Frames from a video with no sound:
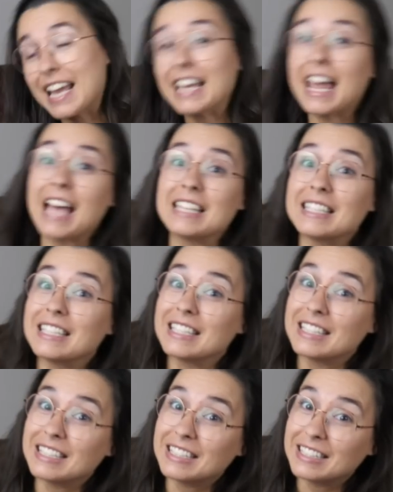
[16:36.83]
it
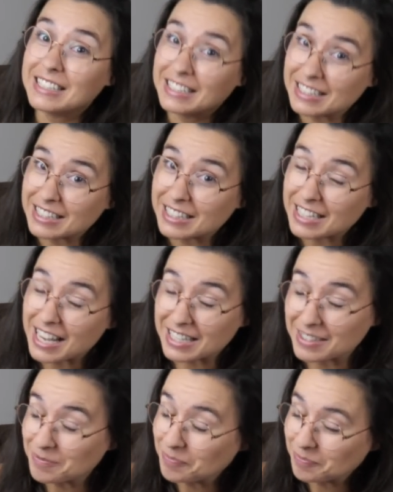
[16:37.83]
has it.